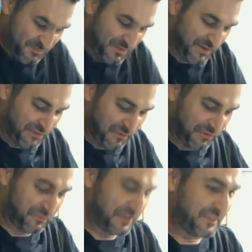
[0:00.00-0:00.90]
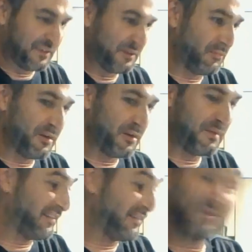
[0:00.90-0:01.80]
but if there was recent
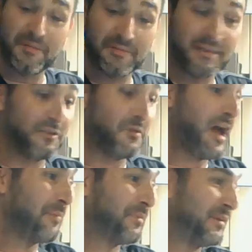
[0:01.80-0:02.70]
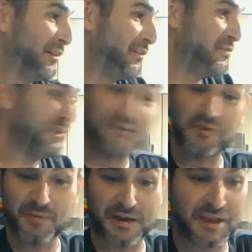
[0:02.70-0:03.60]
deployments, sometimes I knew absolutely nobody